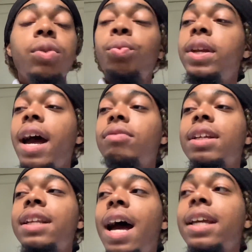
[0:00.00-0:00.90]
We have
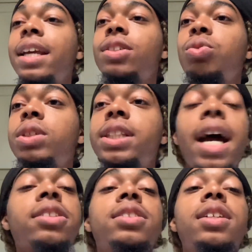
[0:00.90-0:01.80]
to not get too
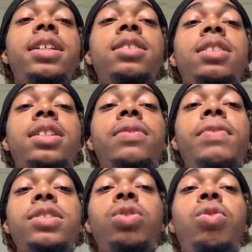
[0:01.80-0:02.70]
attached to this, this
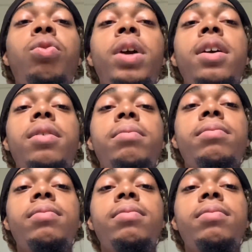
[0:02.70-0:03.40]
physical realm